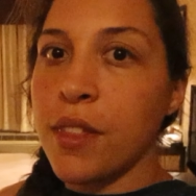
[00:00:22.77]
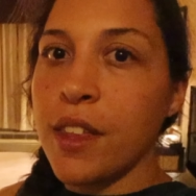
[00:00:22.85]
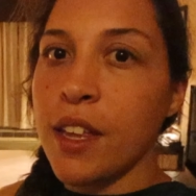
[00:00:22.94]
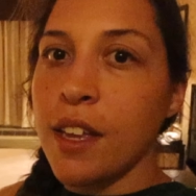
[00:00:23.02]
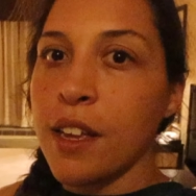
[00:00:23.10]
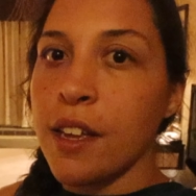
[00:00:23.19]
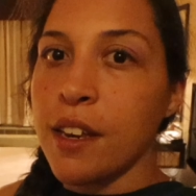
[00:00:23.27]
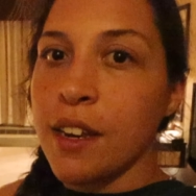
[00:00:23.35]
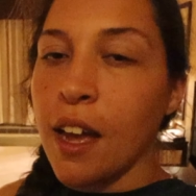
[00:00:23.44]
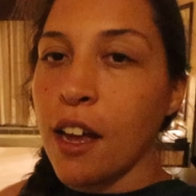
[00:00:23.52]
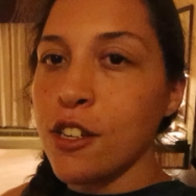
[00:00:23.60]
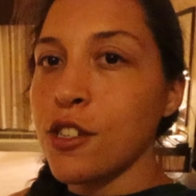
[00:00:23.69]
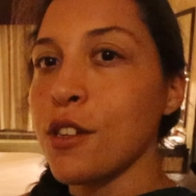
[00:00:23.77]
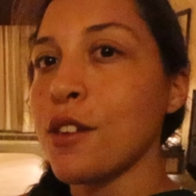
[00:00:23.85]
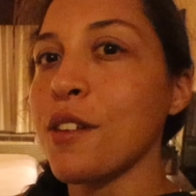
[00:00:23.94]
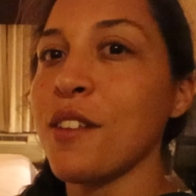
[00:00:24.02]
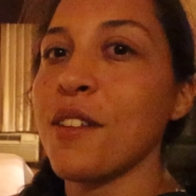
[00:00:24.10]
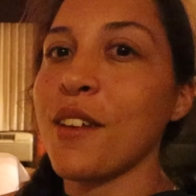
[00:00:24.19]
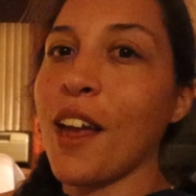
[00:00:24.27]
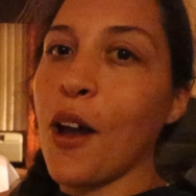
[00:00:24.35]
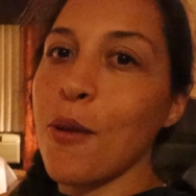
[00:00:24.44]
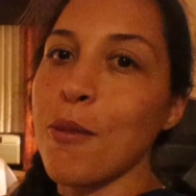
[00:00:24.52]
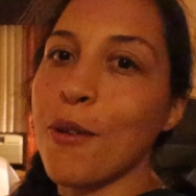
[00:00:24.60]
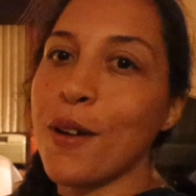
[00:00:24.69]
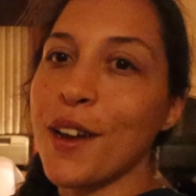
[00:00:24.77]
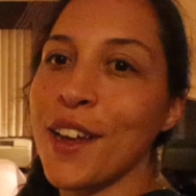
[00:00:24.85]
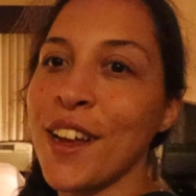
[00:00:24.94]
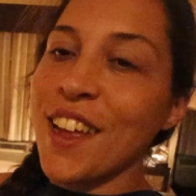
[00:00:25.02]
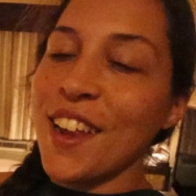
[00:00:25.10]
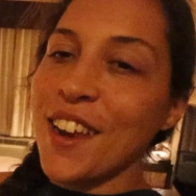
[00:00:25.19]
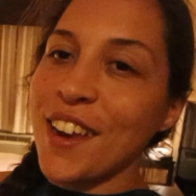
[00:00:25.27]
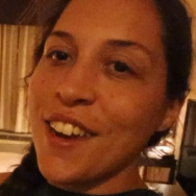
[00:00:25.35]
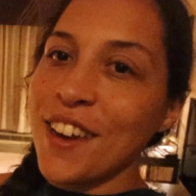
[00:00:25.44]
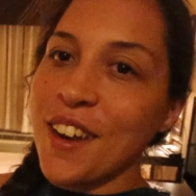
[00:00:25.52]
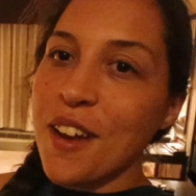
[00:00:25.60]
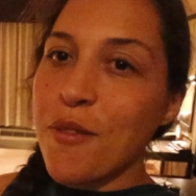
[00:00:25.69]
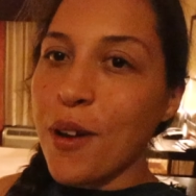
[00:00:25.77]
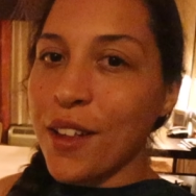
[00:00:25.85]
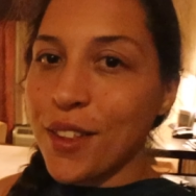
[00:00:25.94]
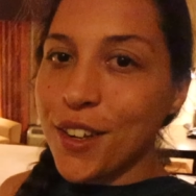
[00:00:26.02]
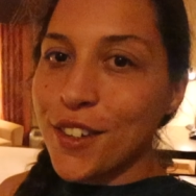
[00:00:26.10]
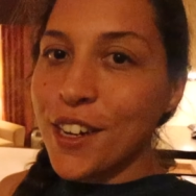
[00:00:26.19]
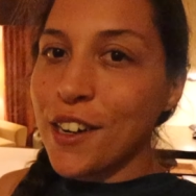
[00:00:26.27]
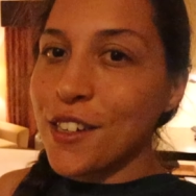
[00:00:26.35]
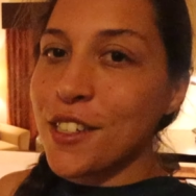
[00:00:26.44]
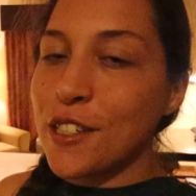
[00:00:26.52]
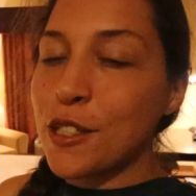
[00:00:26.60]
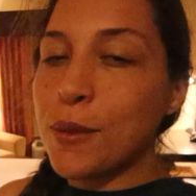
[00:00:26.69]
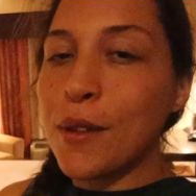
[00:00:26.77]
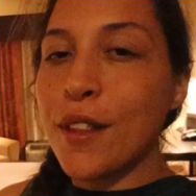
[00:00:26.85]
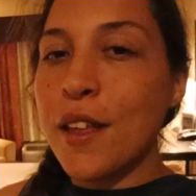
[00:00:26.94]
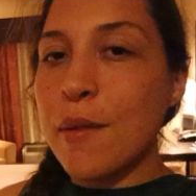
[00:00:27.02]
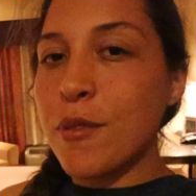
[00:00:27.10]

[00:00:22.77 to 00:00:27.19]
the National Cowboy in Western Heritage Museum,